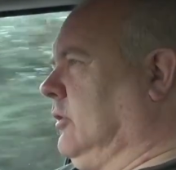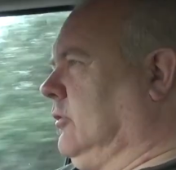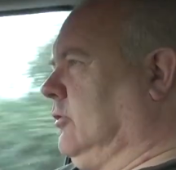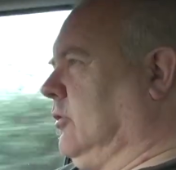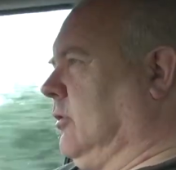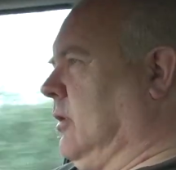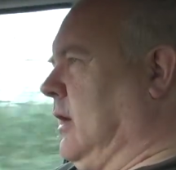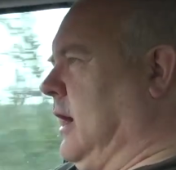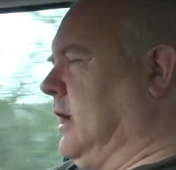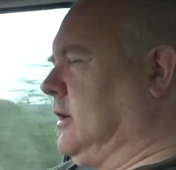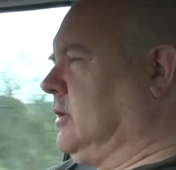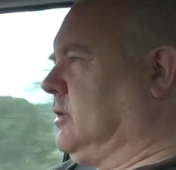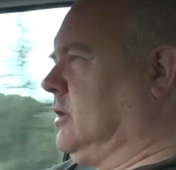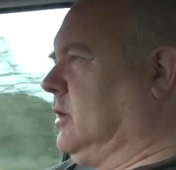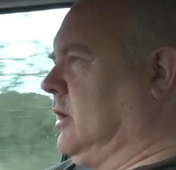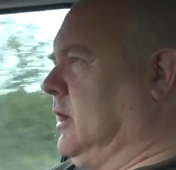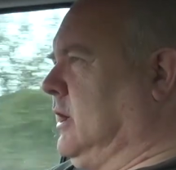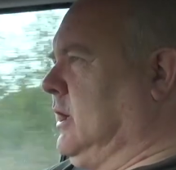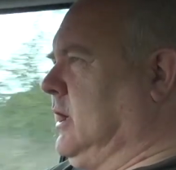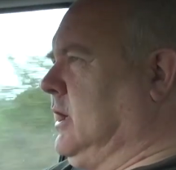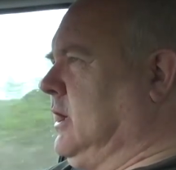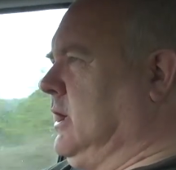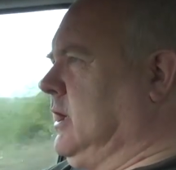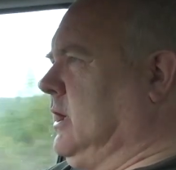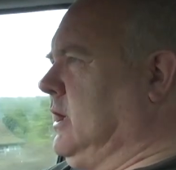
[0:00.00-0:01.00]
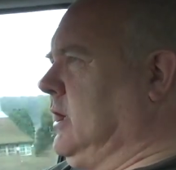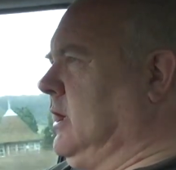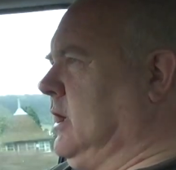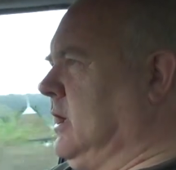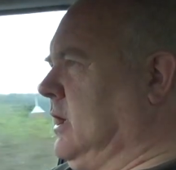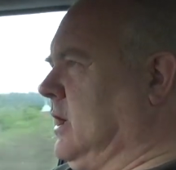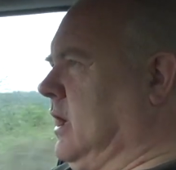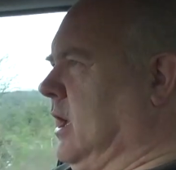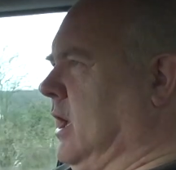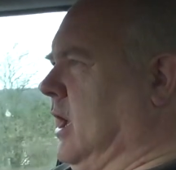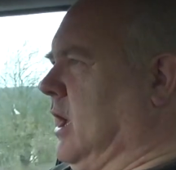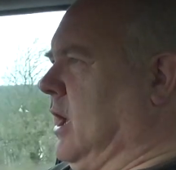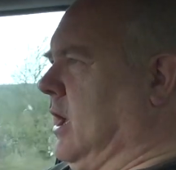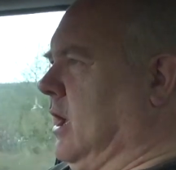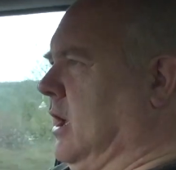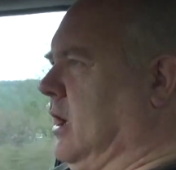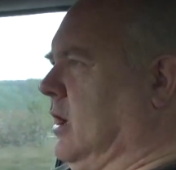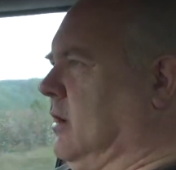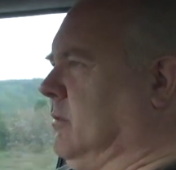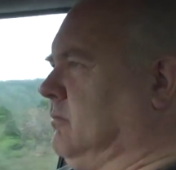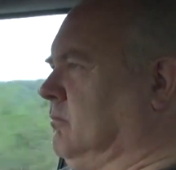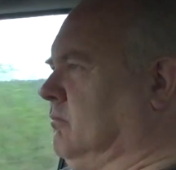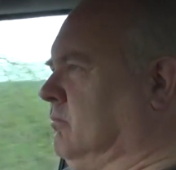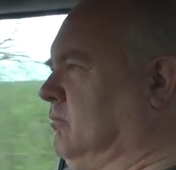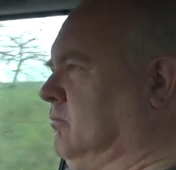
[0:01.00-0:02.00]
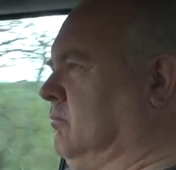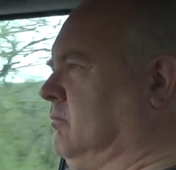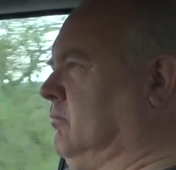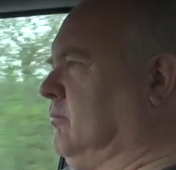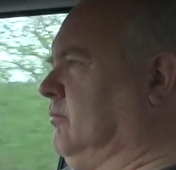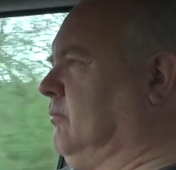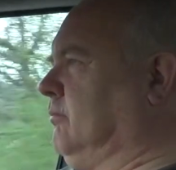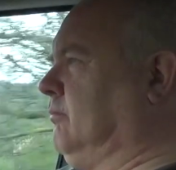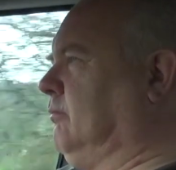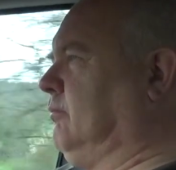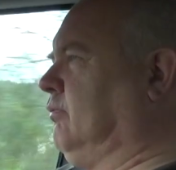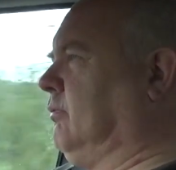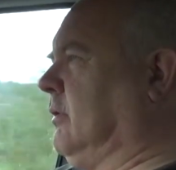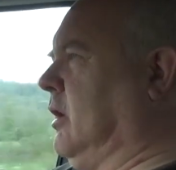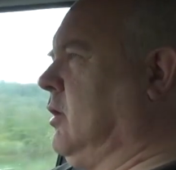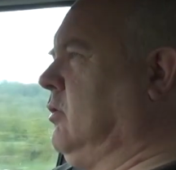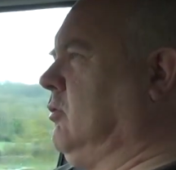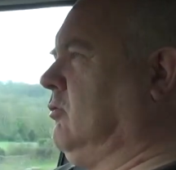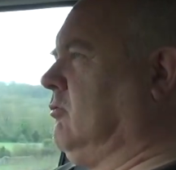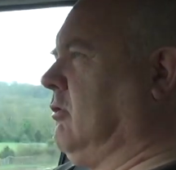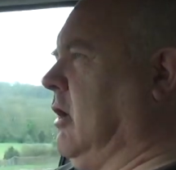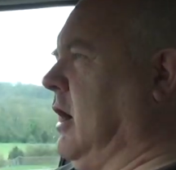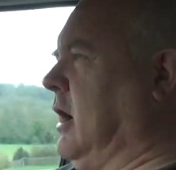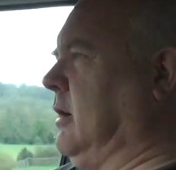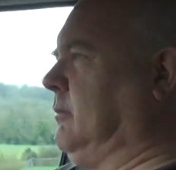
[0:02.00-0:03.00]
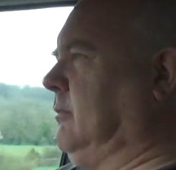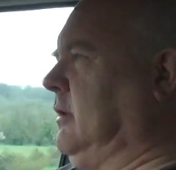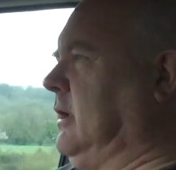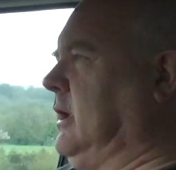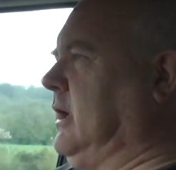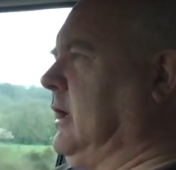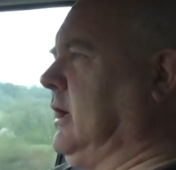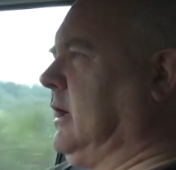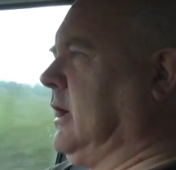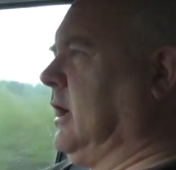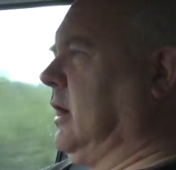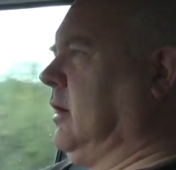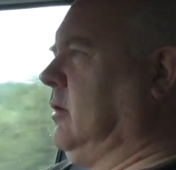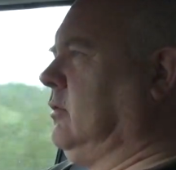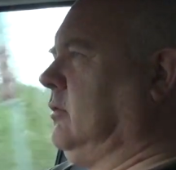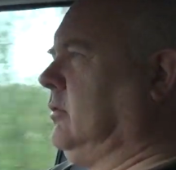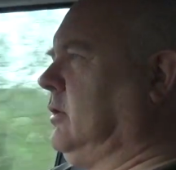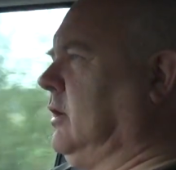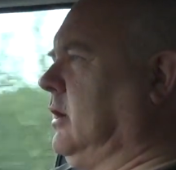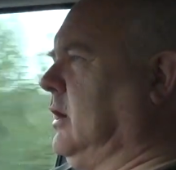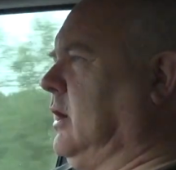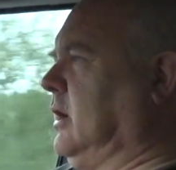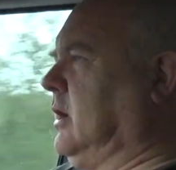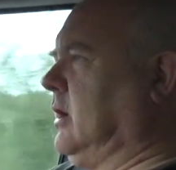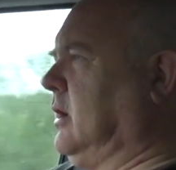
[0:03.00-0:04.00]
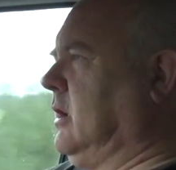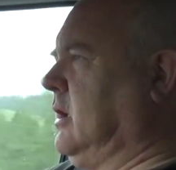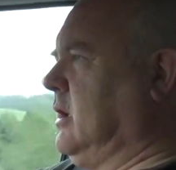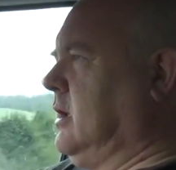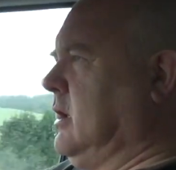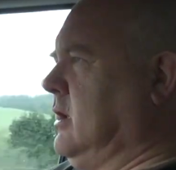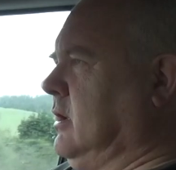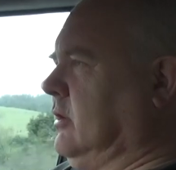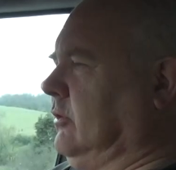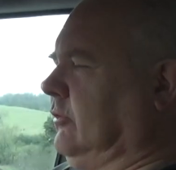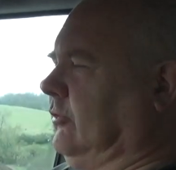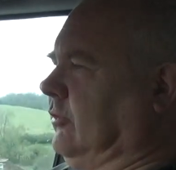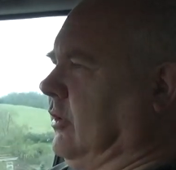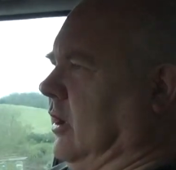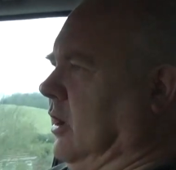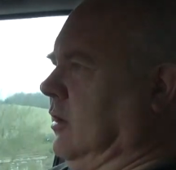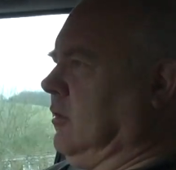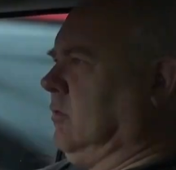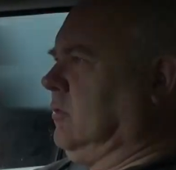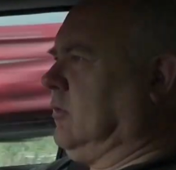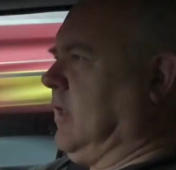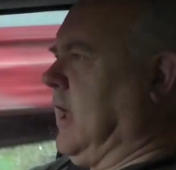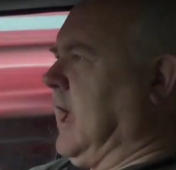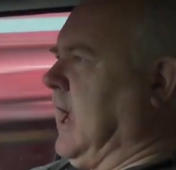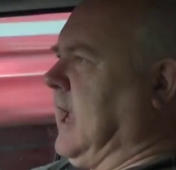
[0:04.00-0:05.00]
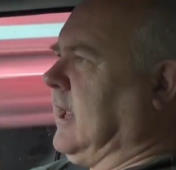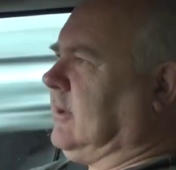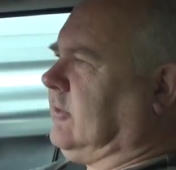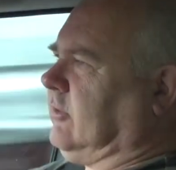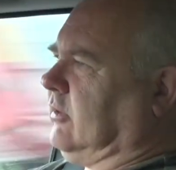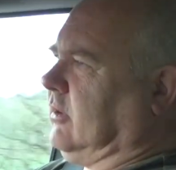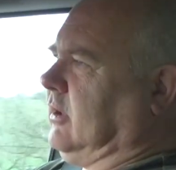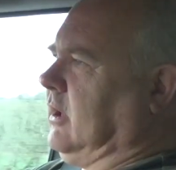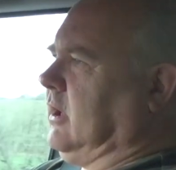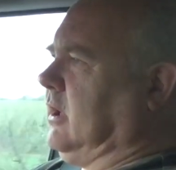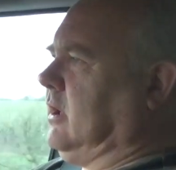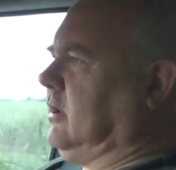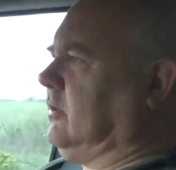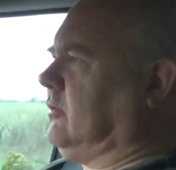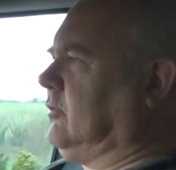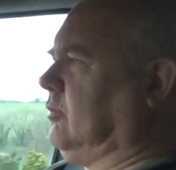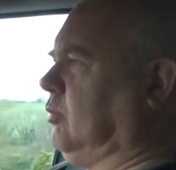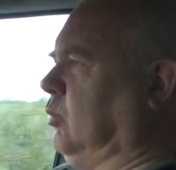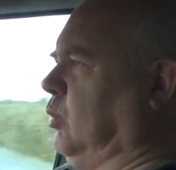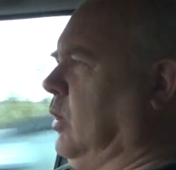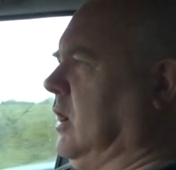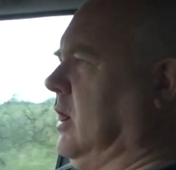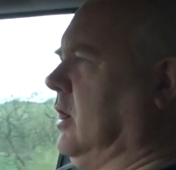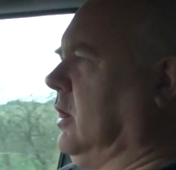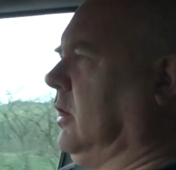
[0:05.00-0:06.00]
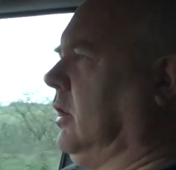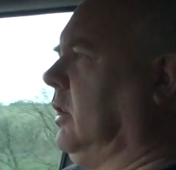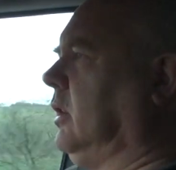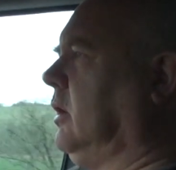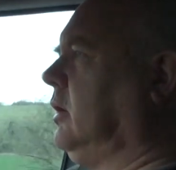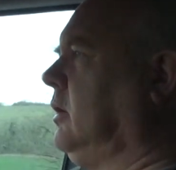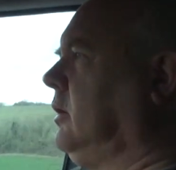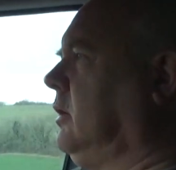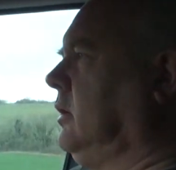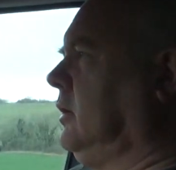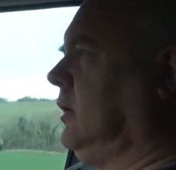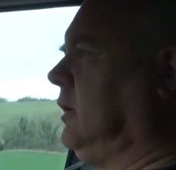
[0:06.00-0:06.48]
to actually um, program the encoder so that it will